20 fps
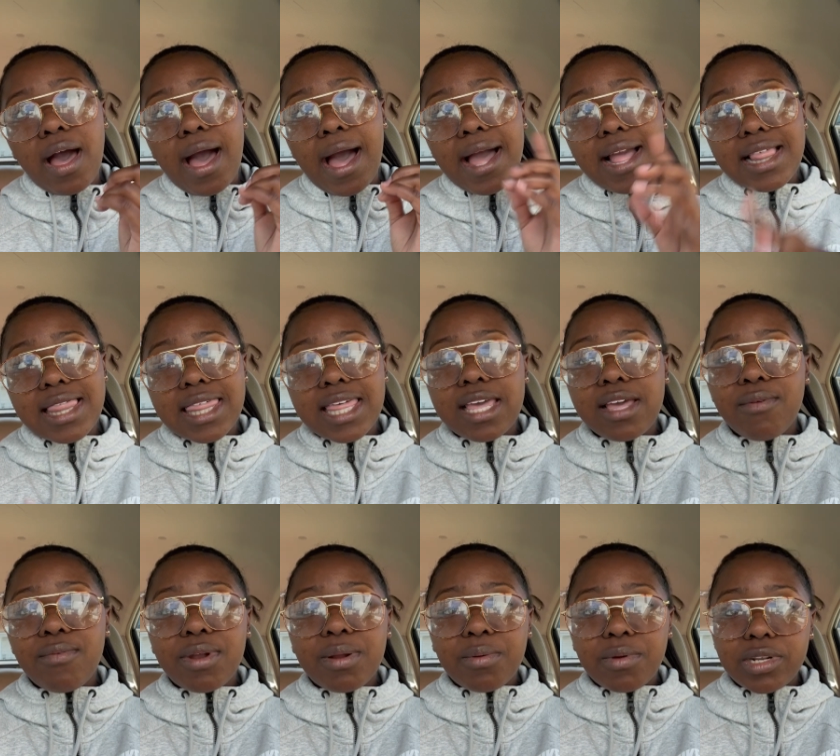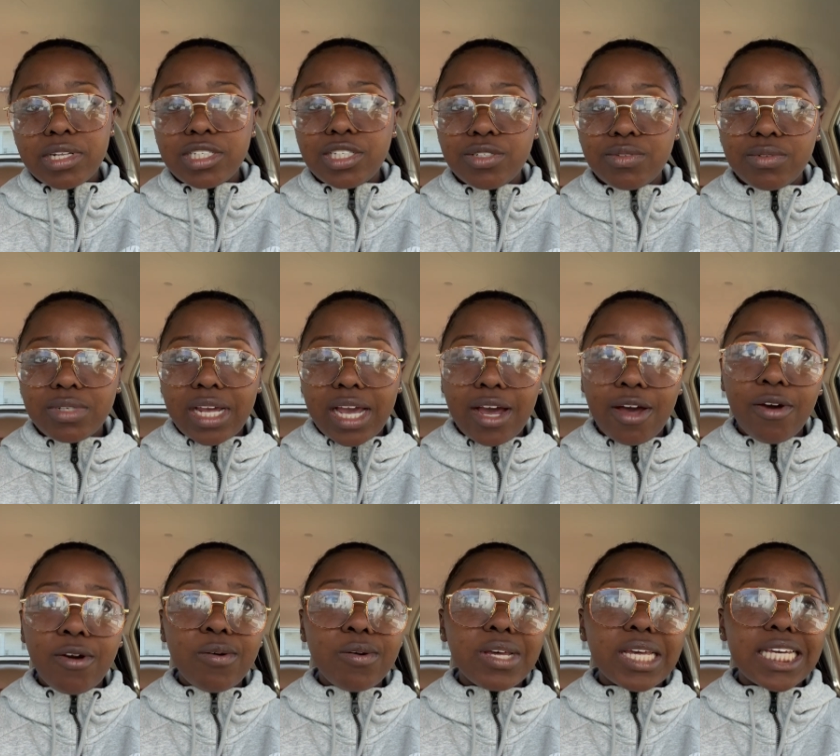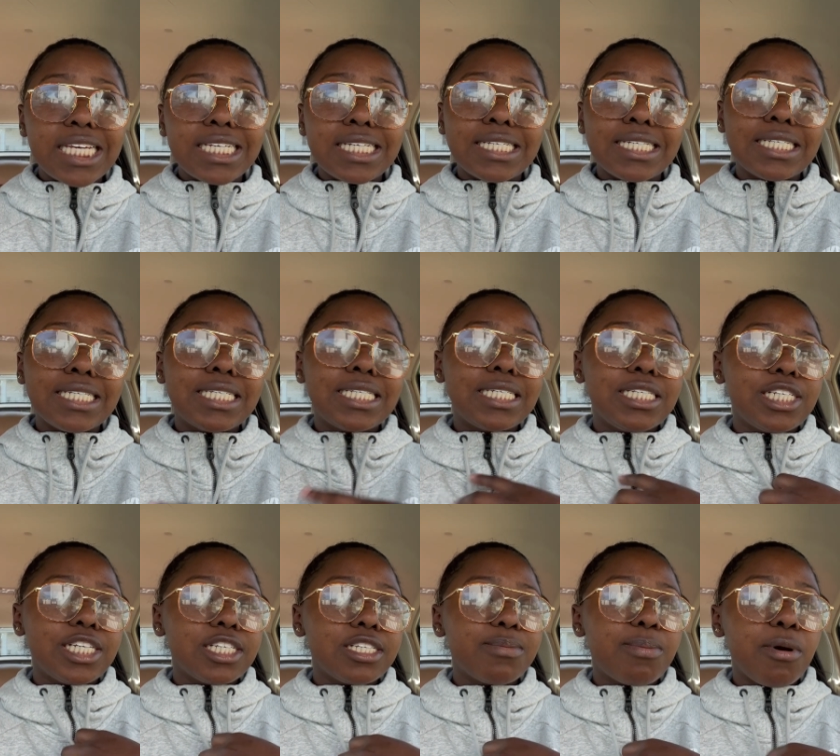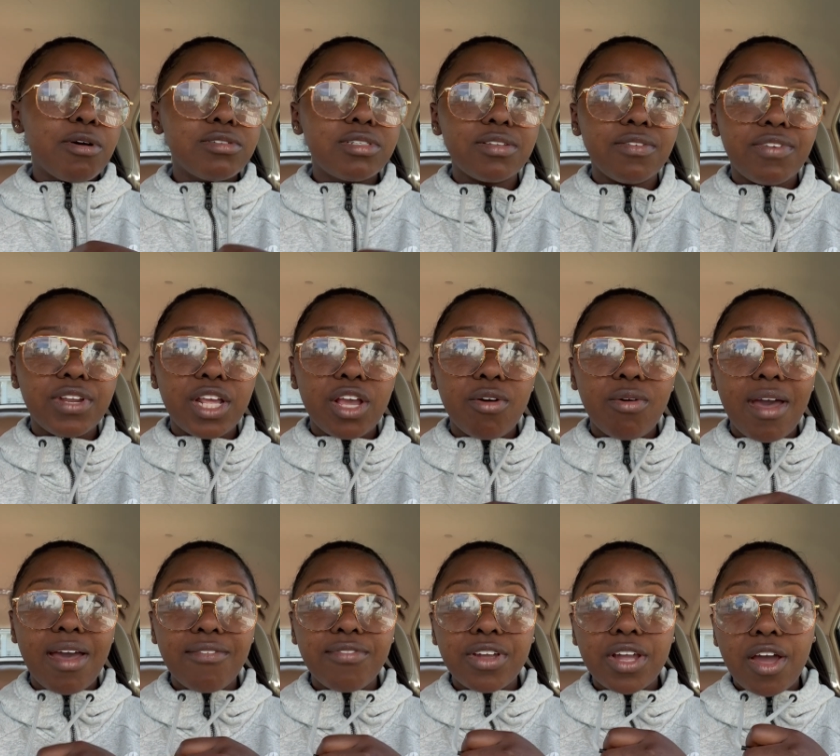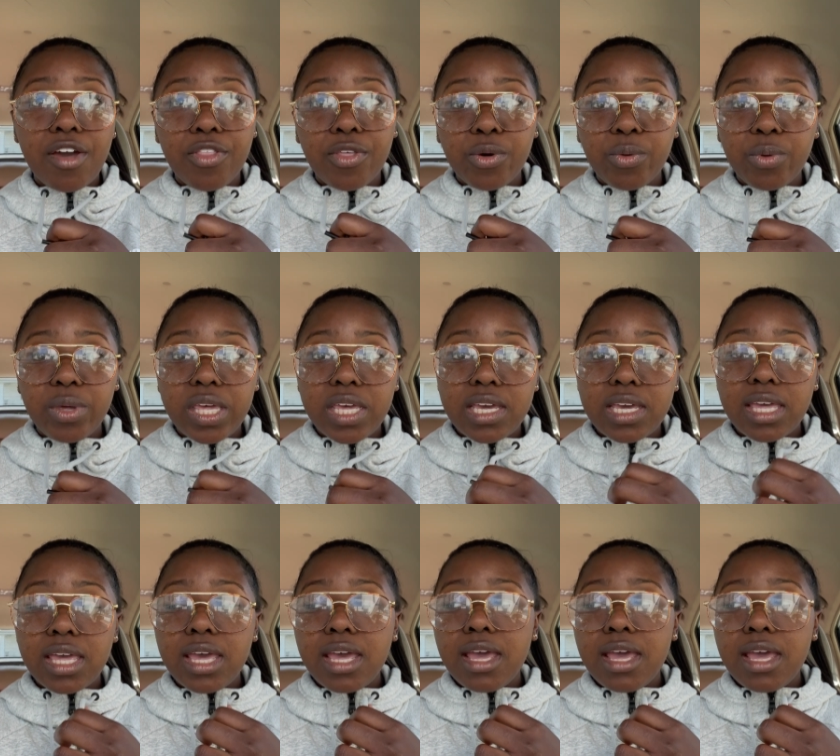I think what I'm gonna do now is just post a video every other week,